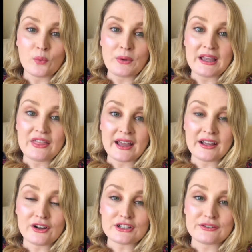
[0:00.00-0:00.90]
We then
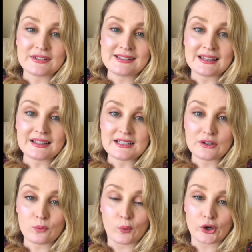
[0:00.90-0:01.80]
got to facilitate
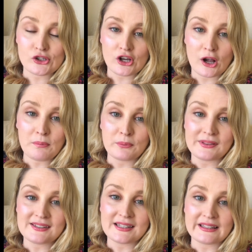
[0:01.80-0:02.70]
a workshop with
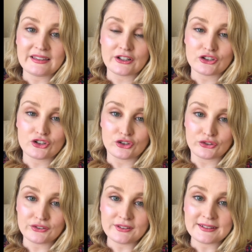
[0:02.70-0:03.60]
6 year
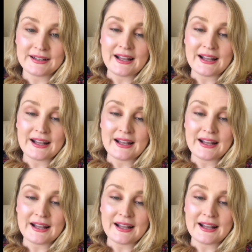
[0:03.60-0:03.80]
students,